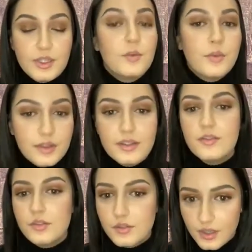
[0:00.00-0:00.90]
and it will
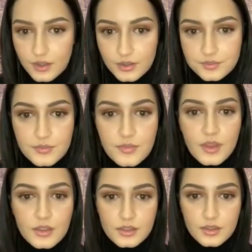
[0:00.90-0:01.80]
give you curl.
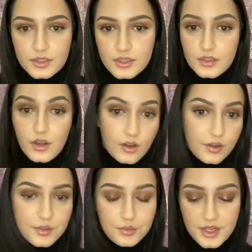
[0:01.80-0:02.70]
So it does
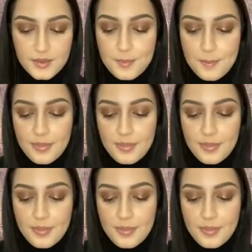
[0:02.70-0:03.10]
all three.